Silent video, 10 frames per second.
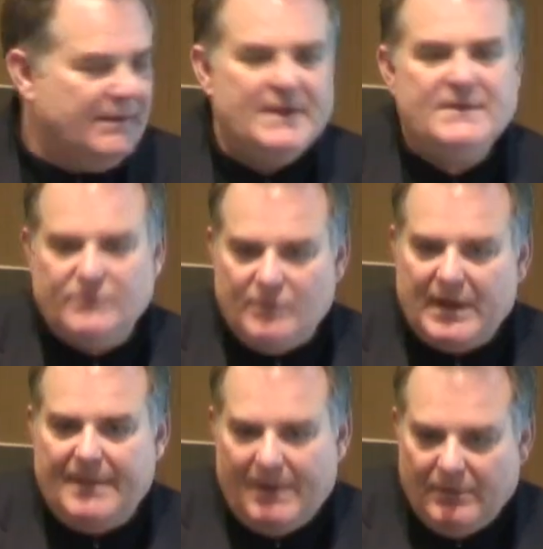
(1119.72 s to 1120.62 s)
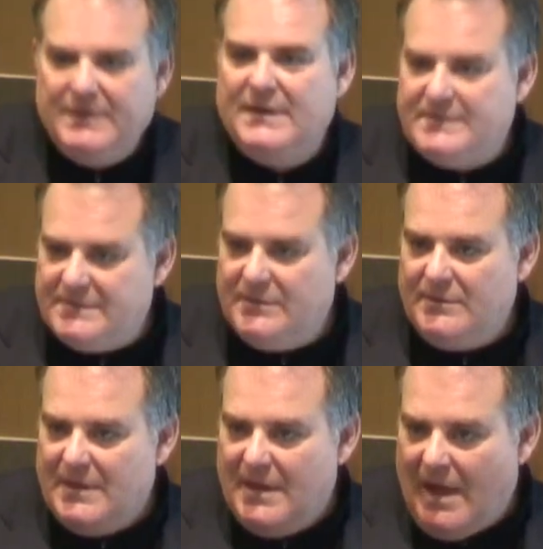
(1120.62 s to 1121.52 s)
Pierre Daix talk about this,
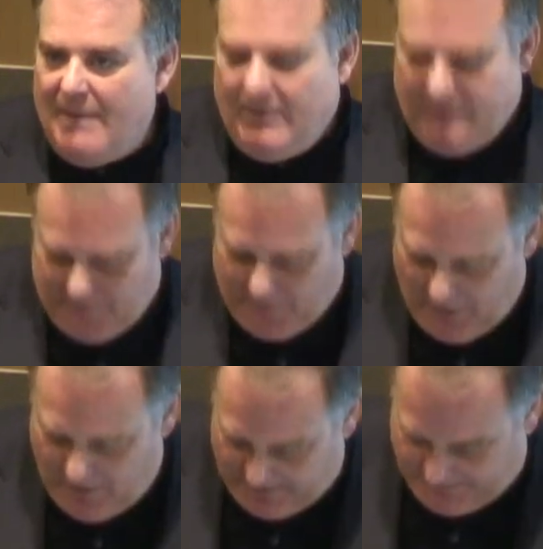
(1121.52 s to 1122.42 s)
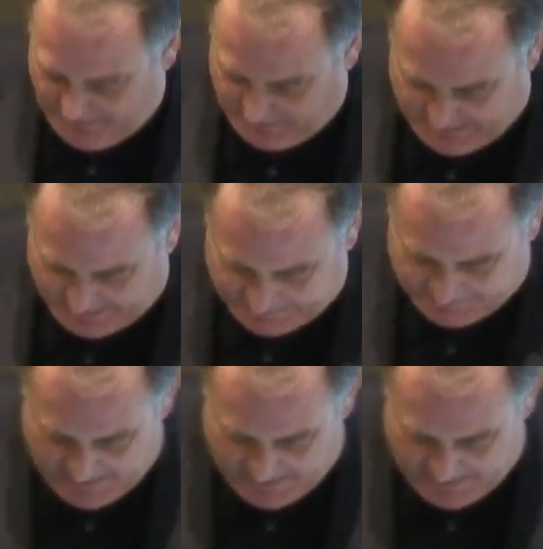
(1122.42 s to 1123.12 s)
no? about this problem. Okay.